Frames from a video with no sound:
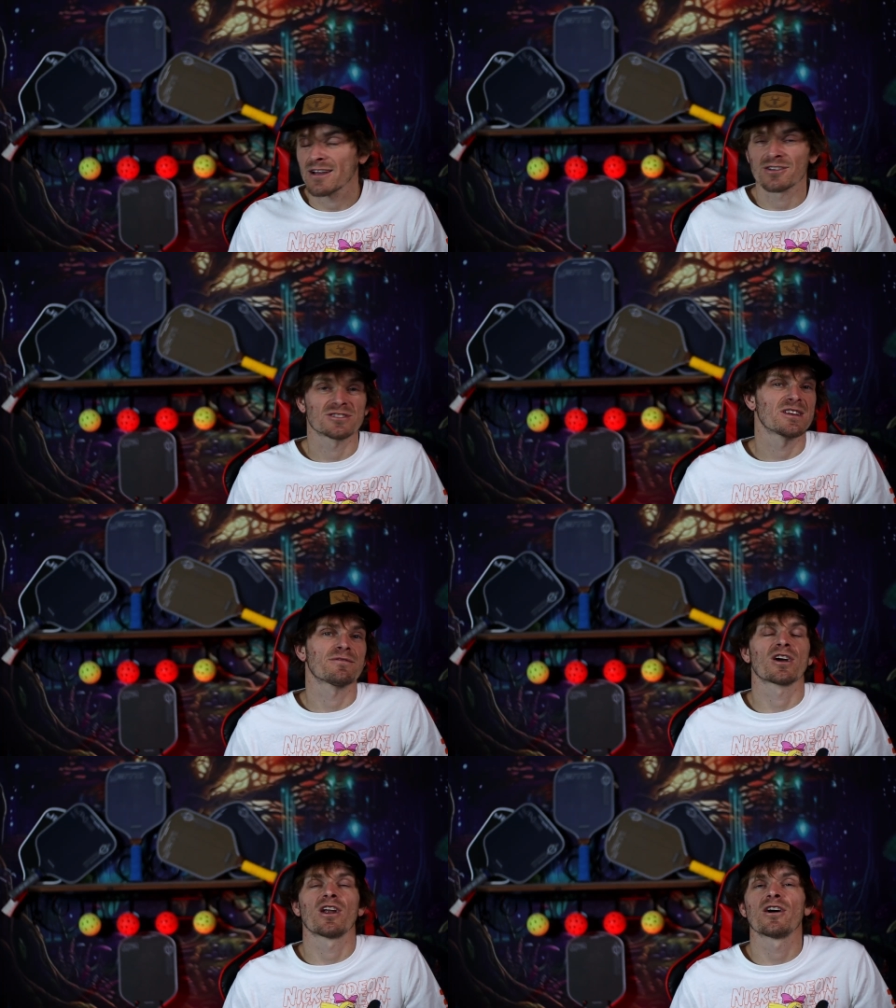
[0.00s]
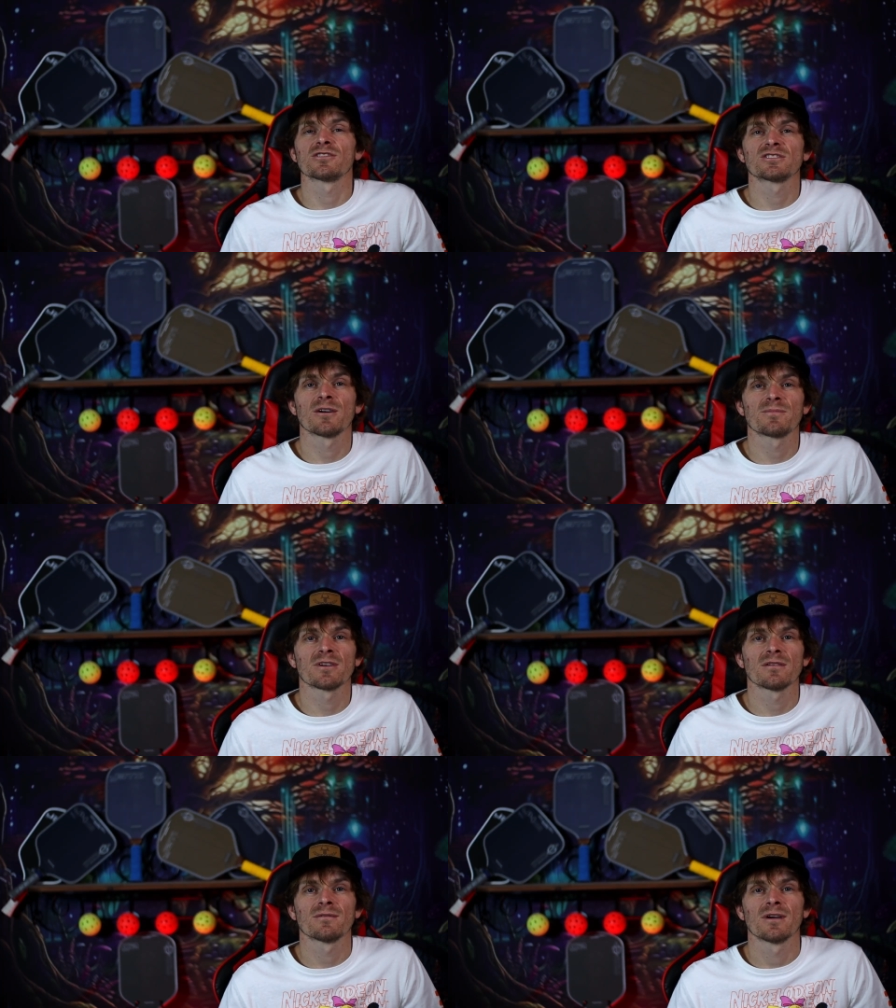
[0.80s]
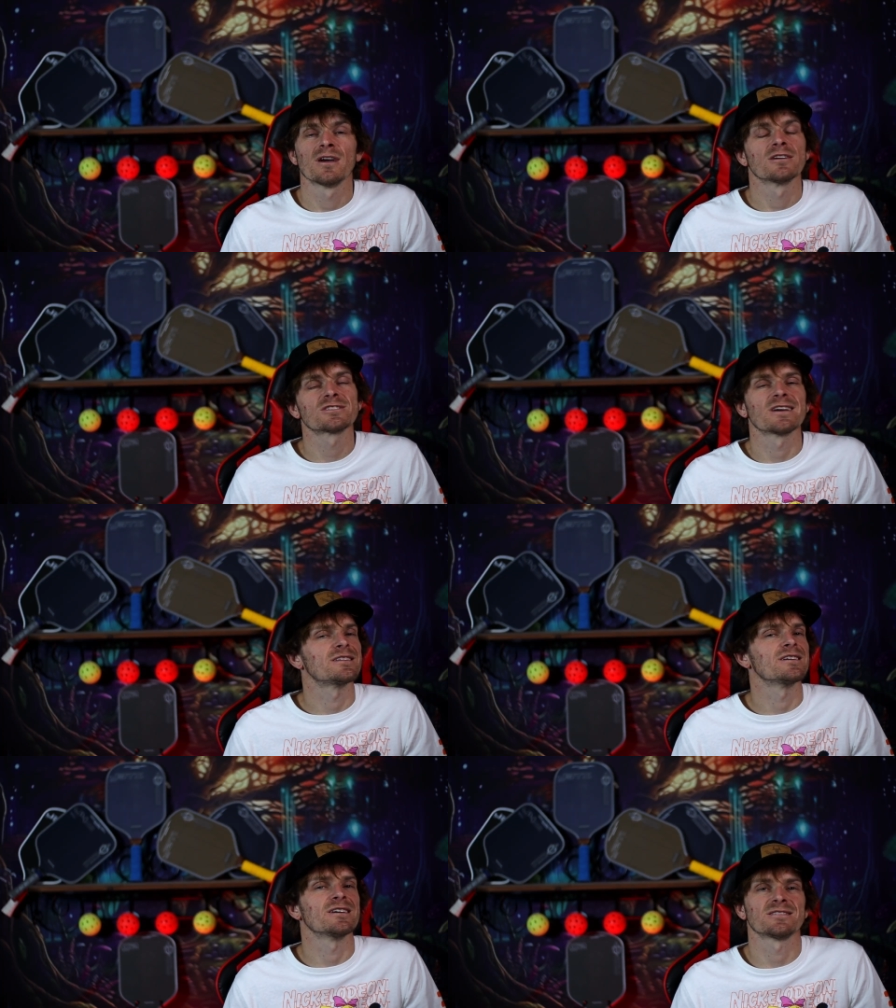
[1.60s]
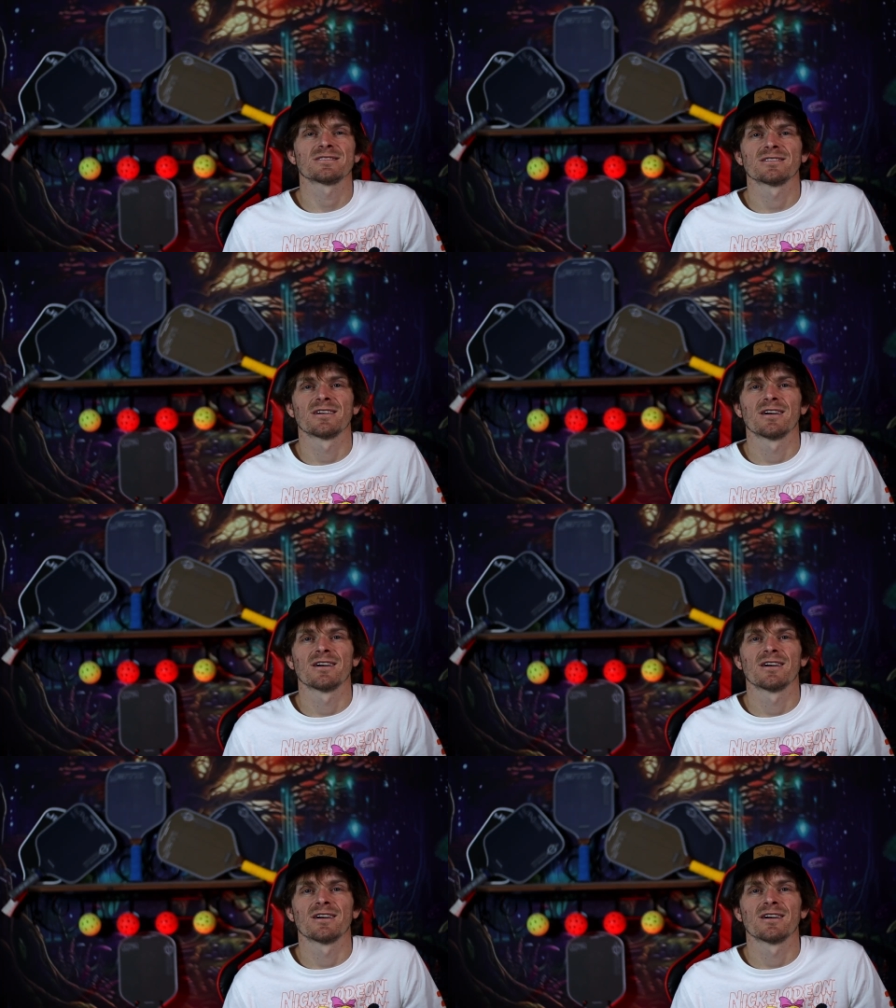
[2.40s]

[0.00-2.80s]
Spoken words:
like your significant other or something, just get this.